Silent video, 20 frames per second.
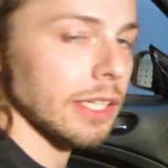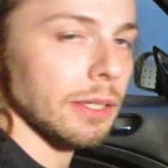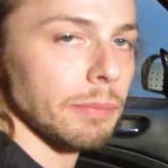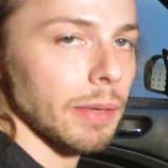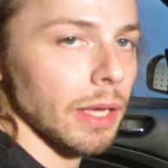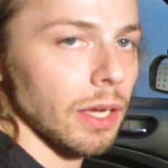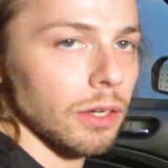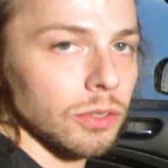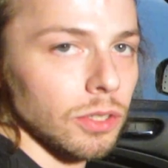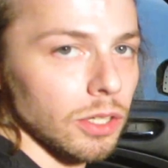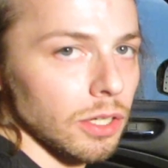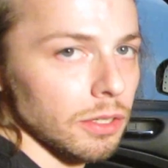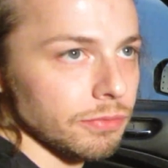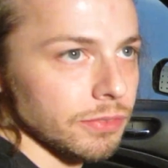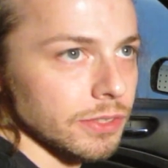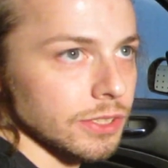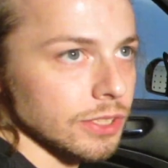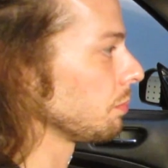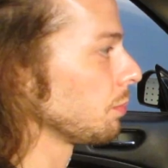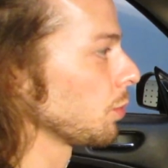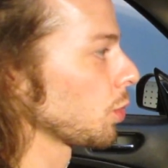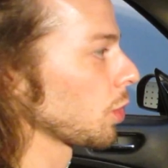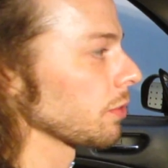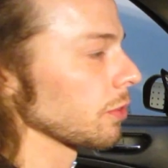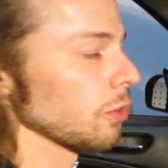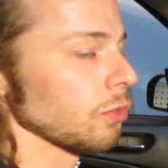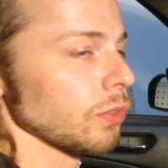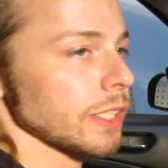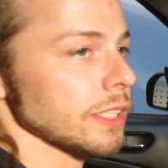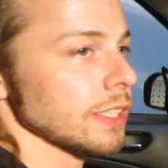amount off is more of
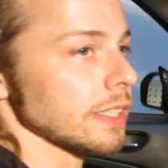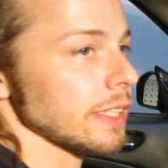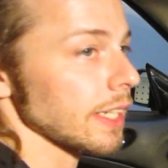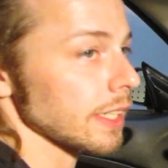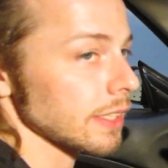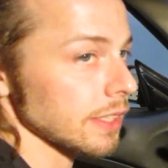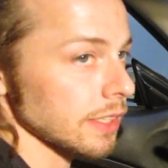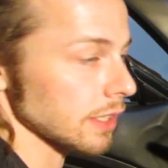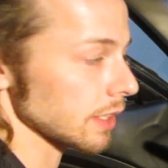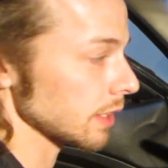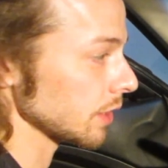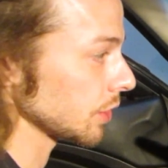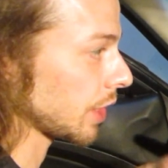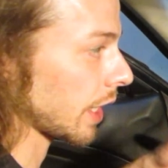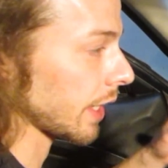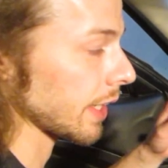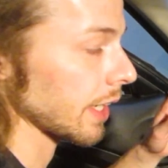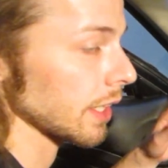a risk that the check